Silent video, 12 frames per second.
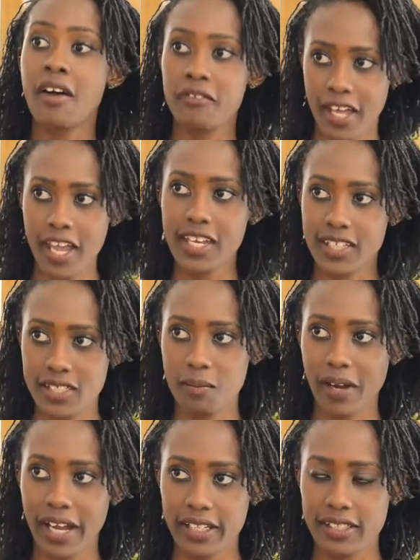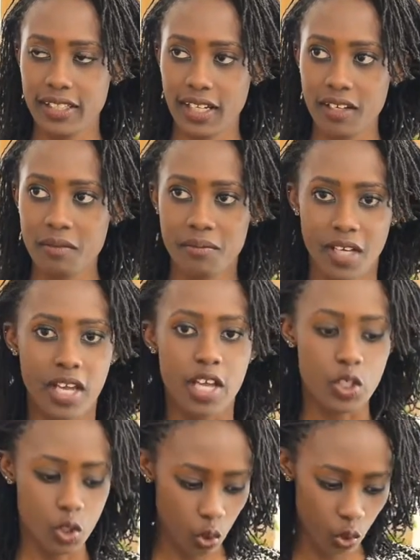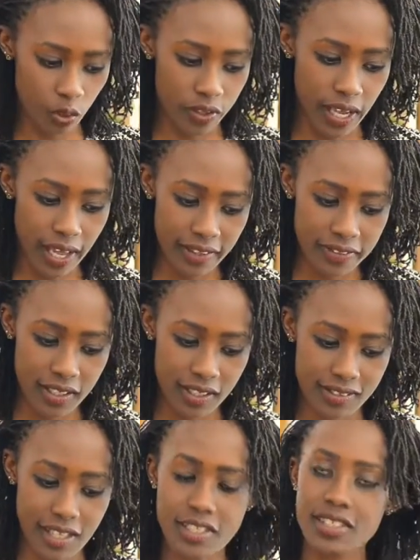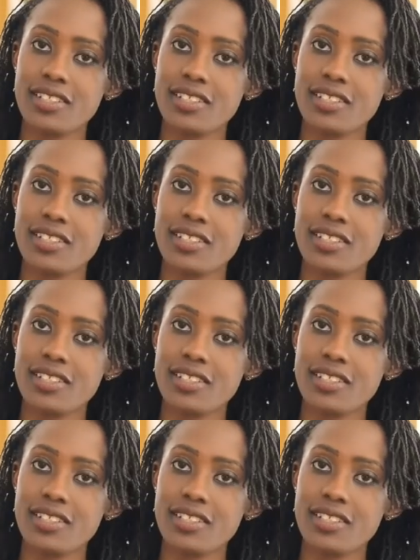Have the end in mind. Yes. Yeah. So the other thing is that